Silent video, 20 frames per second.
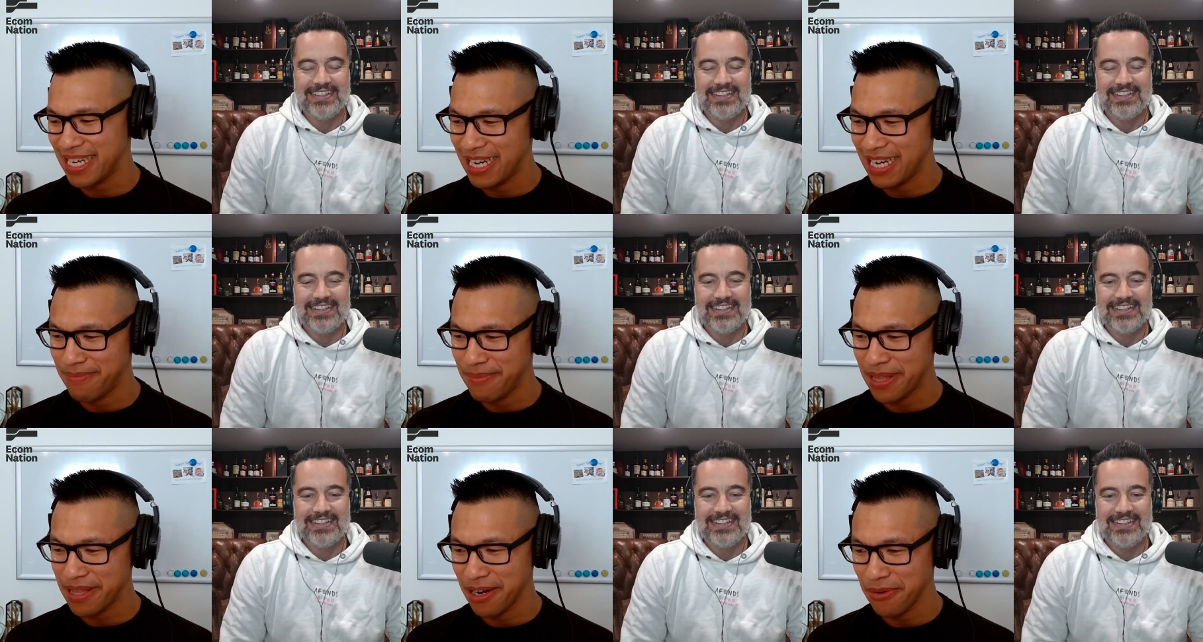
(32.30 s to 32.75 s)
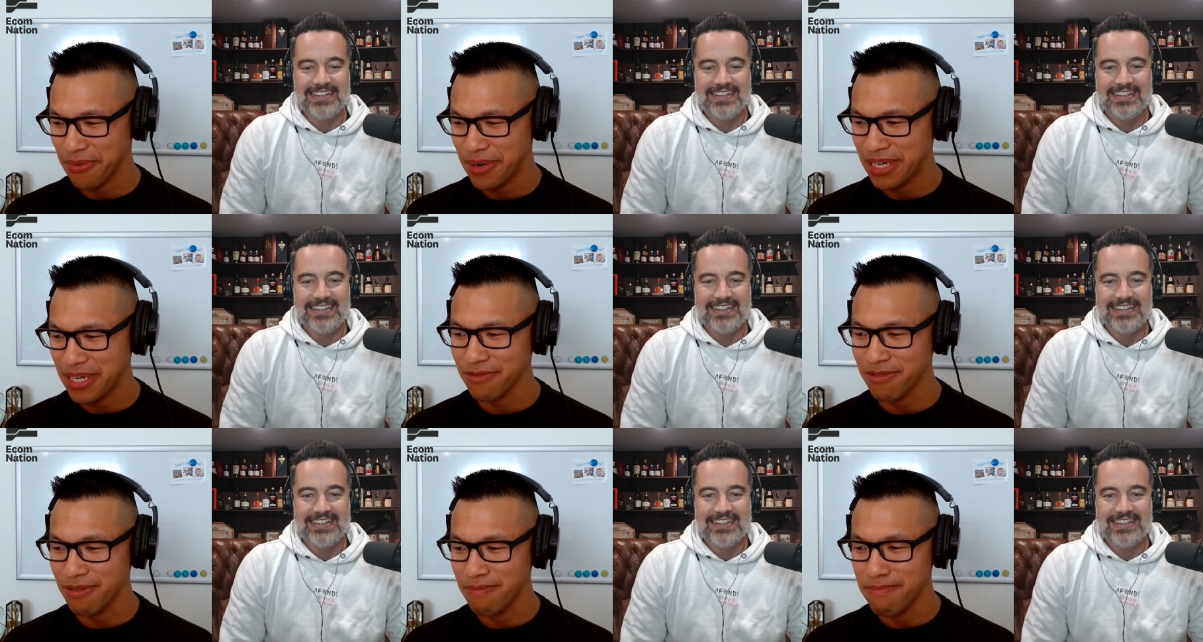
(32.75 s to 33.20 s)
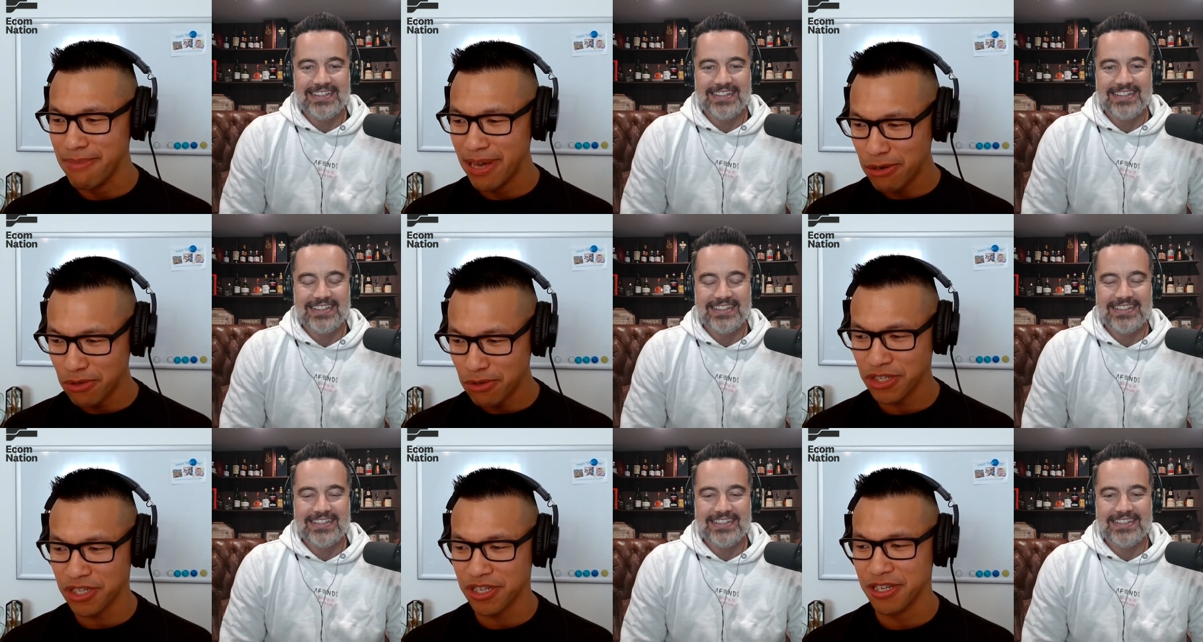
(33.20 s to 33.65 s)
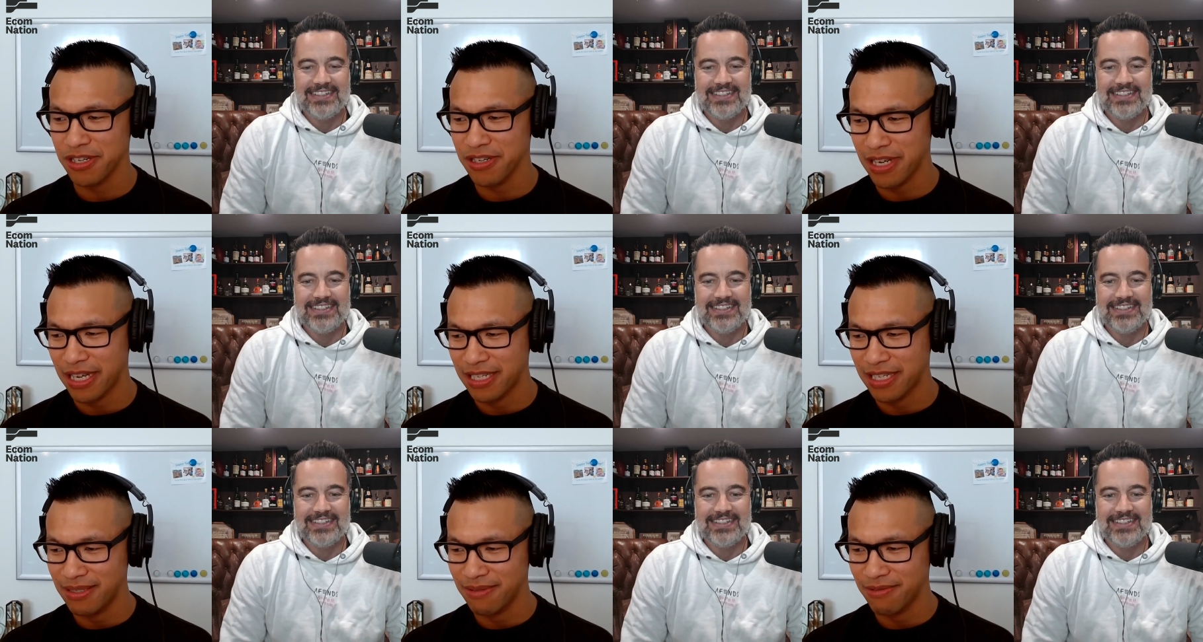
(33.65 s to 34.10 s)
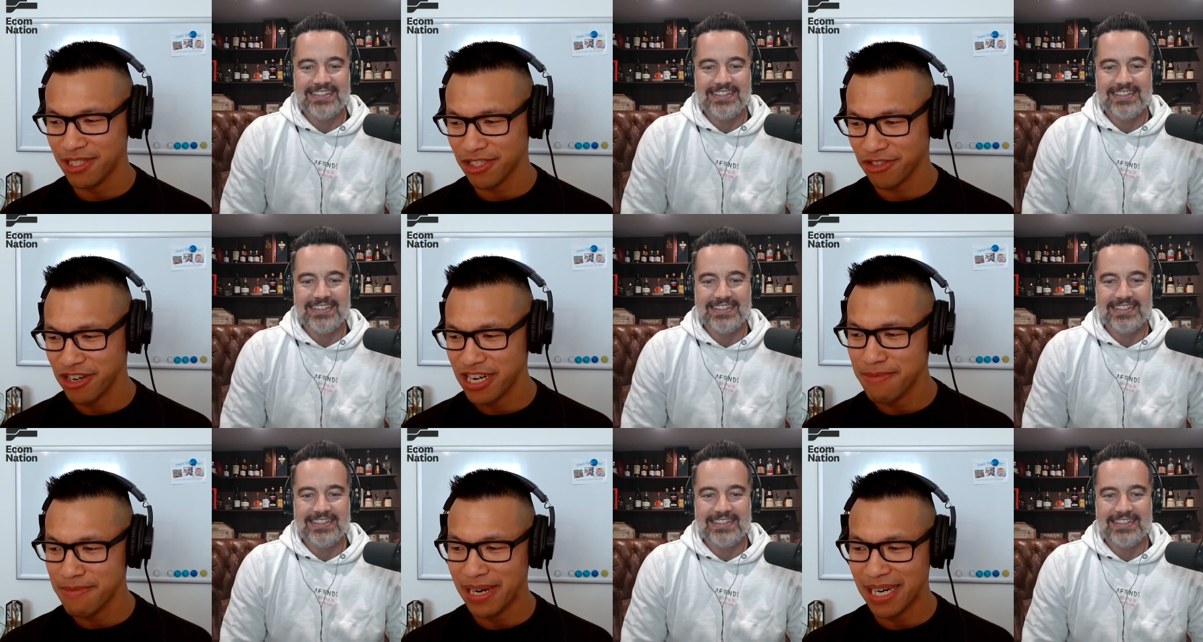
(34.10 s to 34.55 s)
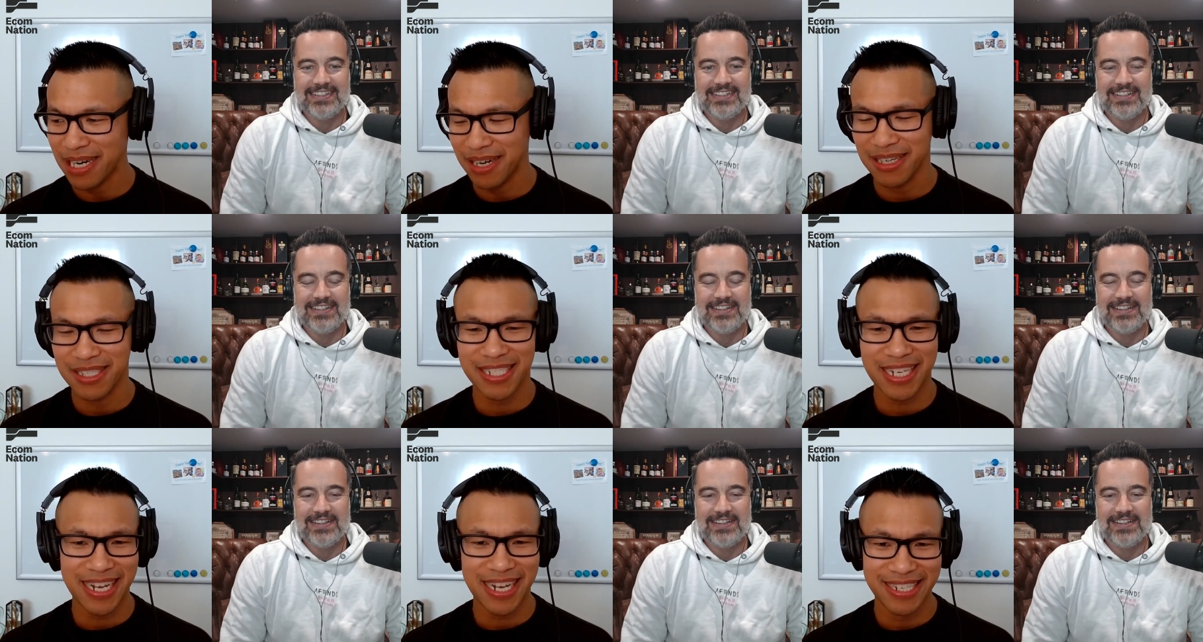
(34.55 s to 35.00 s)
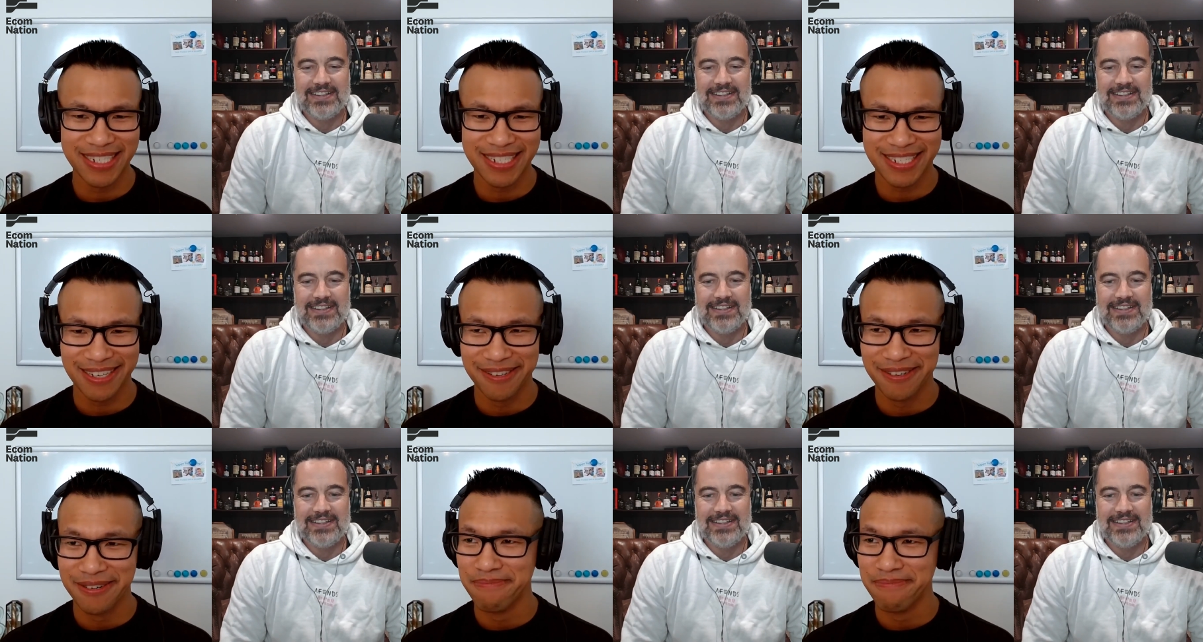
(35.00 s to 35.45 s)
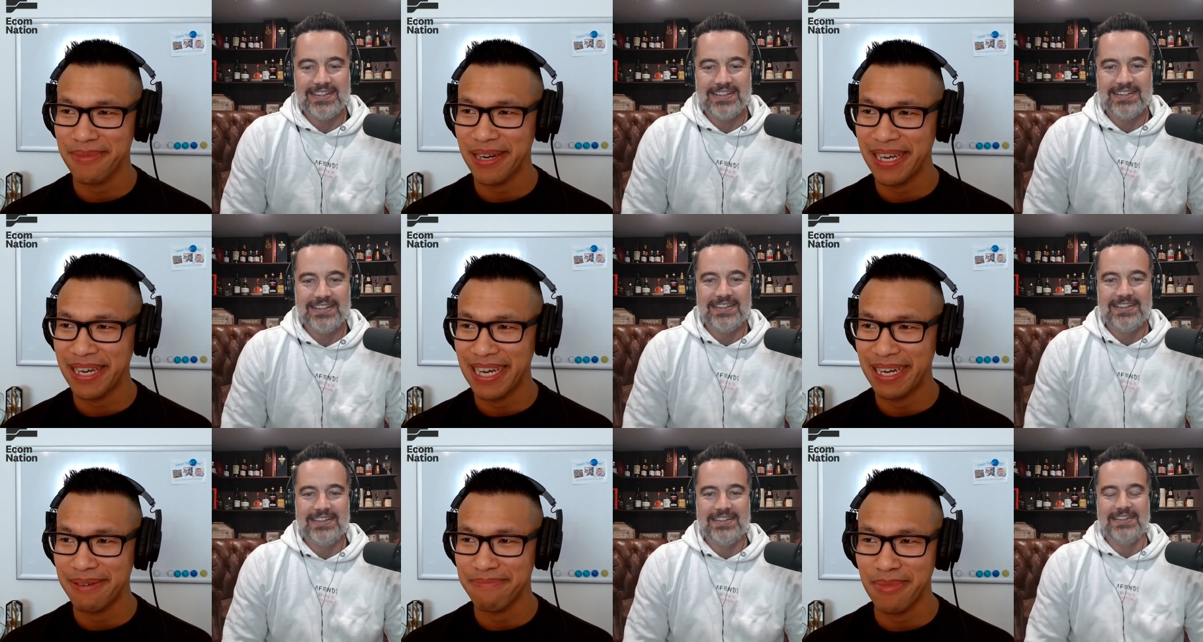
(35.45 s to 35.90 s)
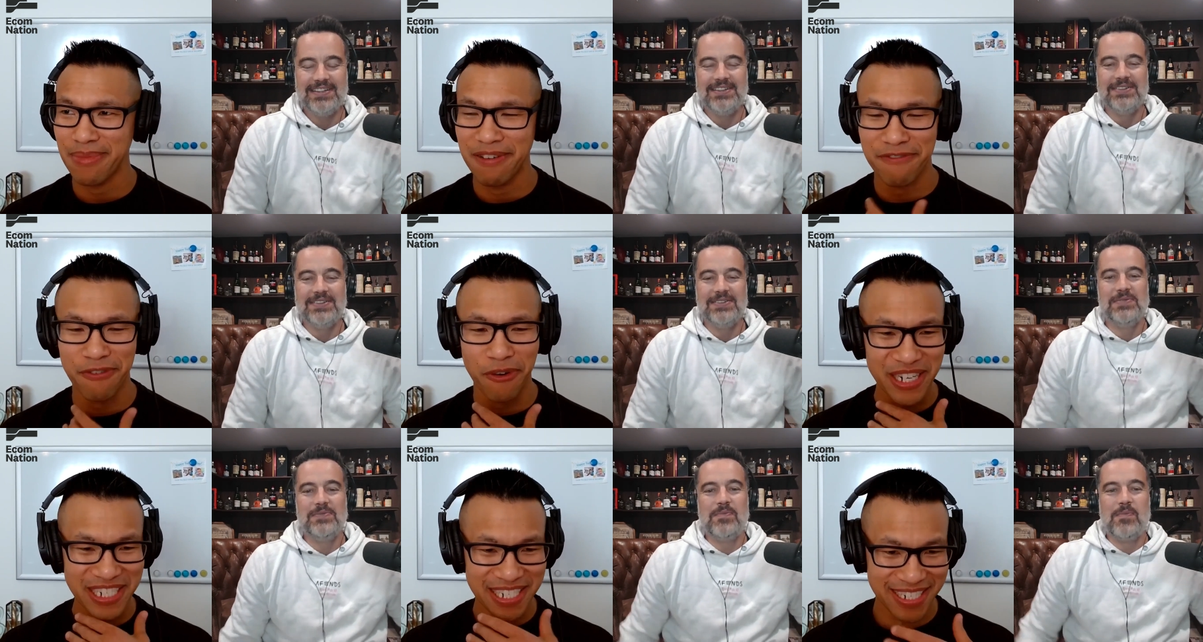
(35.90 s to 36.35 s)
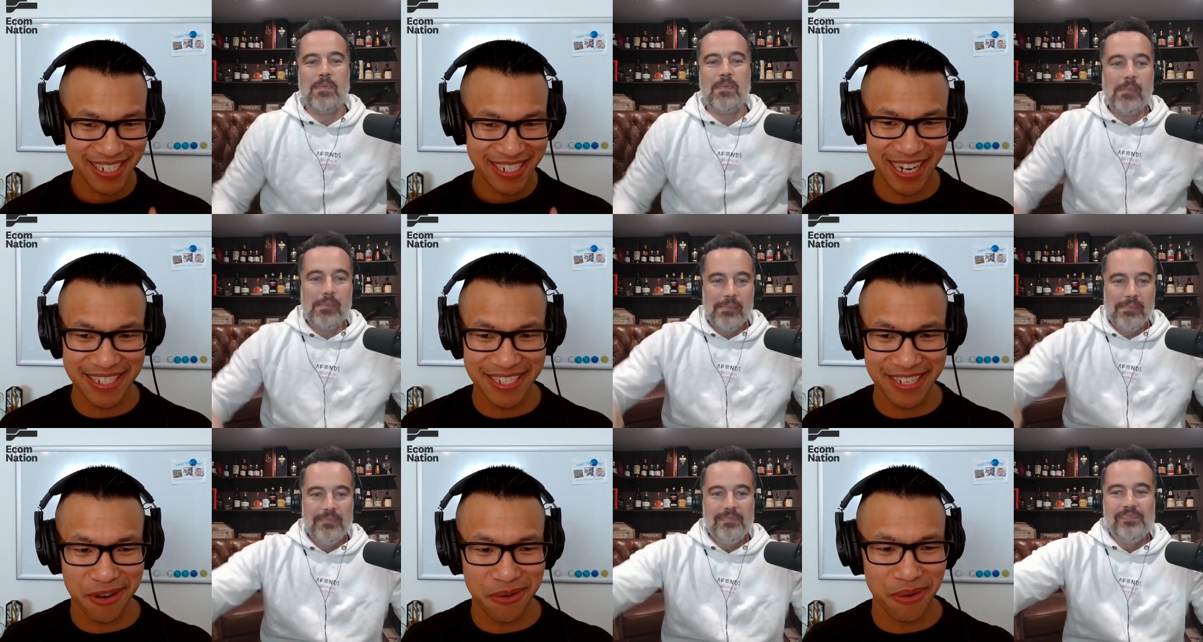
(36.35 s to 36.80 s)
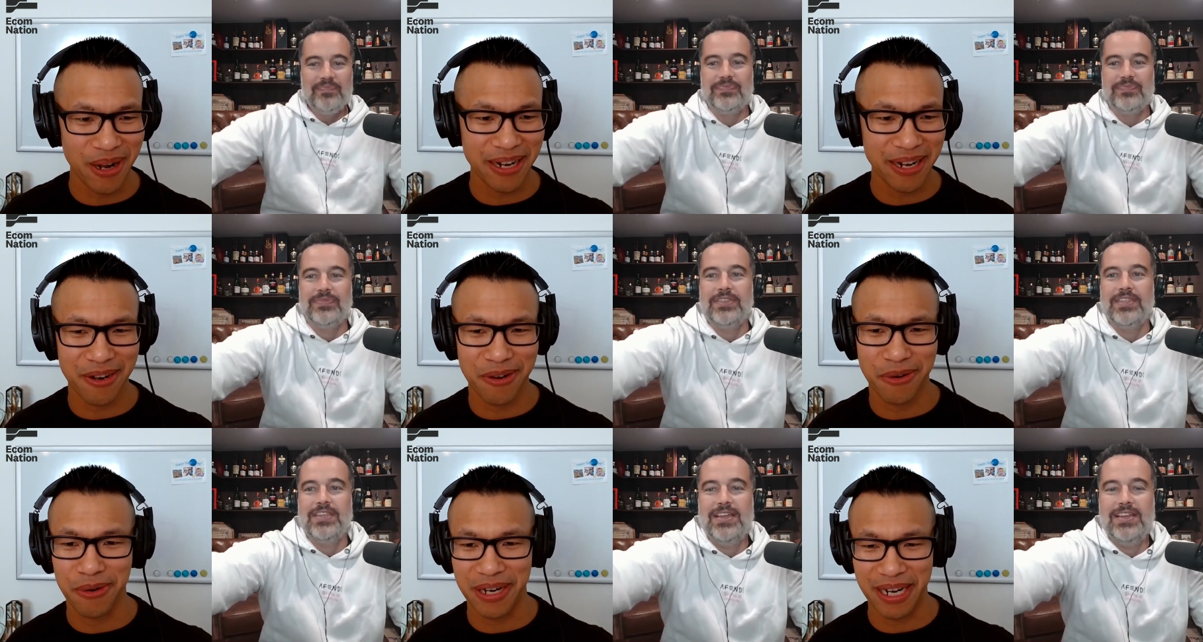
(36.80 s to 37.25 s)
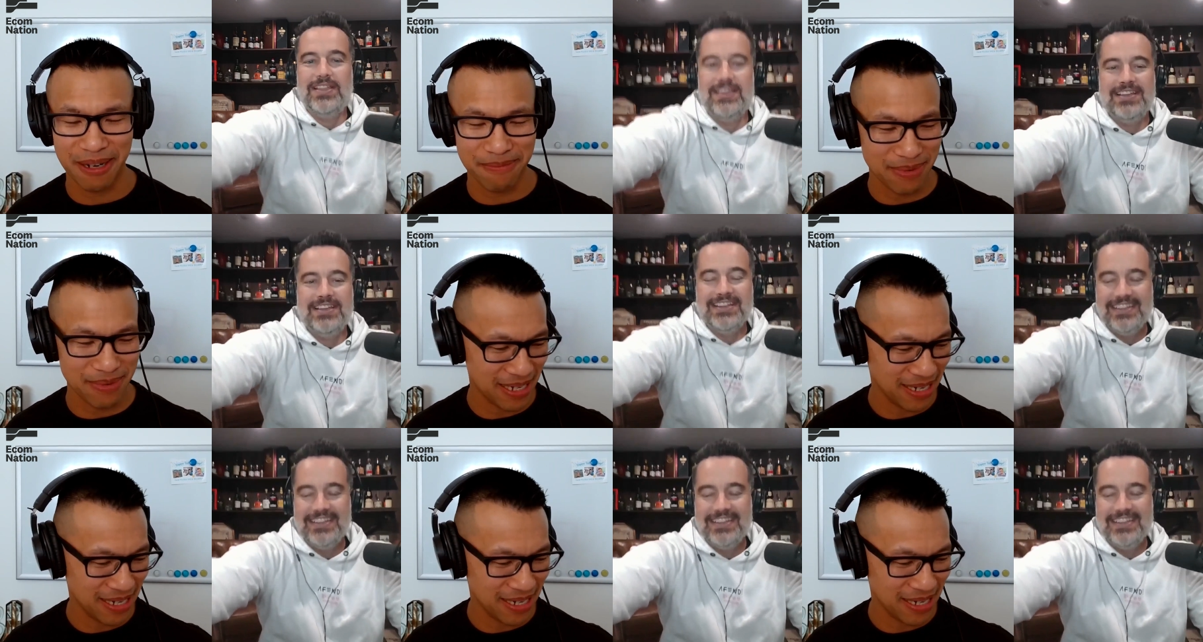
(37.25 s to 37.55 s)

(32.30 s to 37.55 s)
Speaker 1: um, and then I went to a metal show and screamed my lungs out, so my uh, my voice hasn't quite caught up.